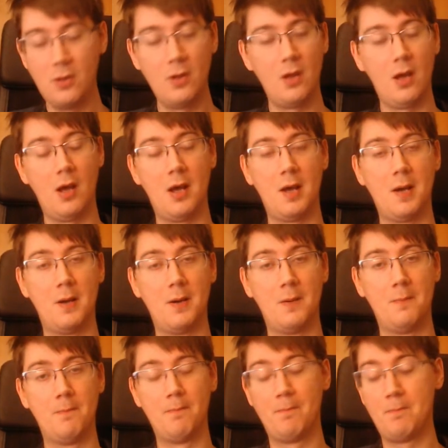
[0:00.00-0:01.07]

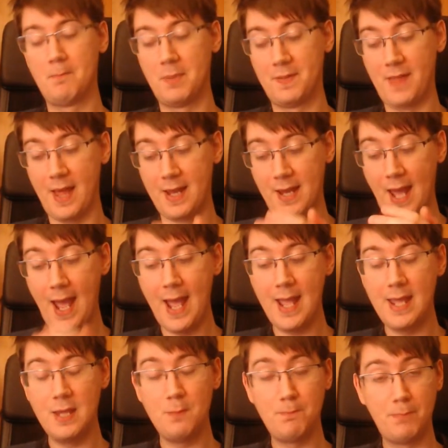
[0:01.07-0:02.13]
but then A,
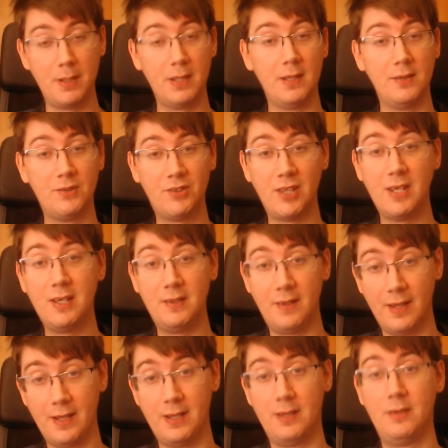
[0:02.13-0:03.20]
B, C,
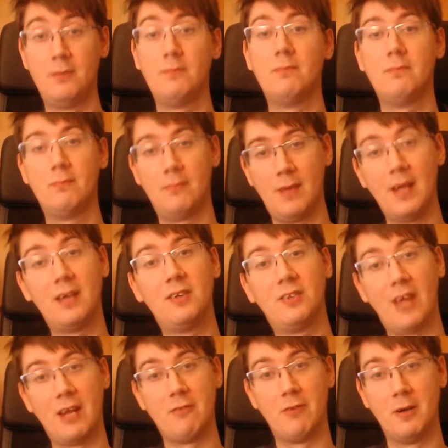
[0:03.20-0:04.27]
D,
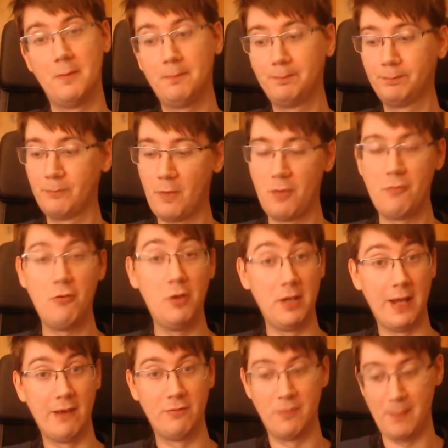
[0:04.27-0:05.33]
etc. through the
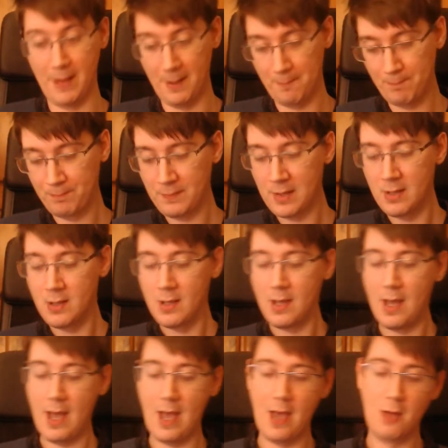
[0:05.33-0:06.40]
alphabet.
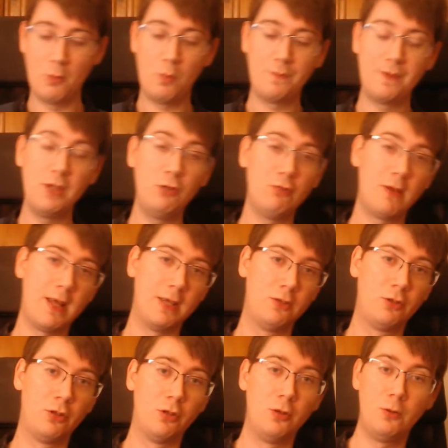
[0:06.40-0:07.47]
And what these relate
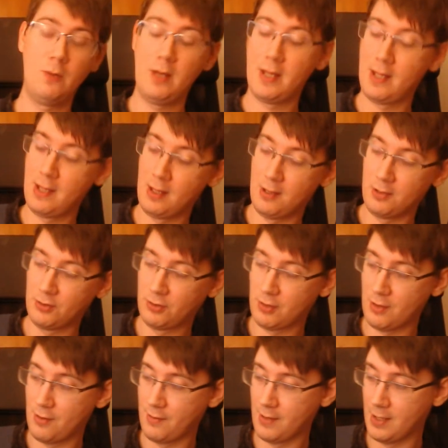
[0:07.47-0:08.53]
to is
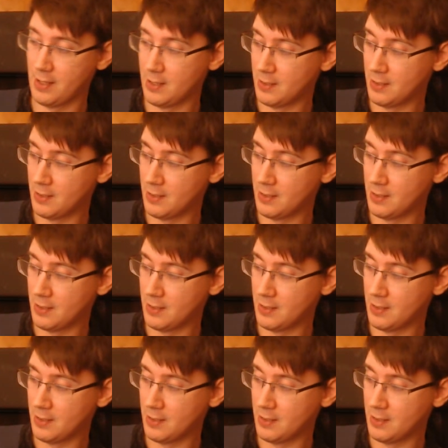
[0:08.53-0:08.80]
the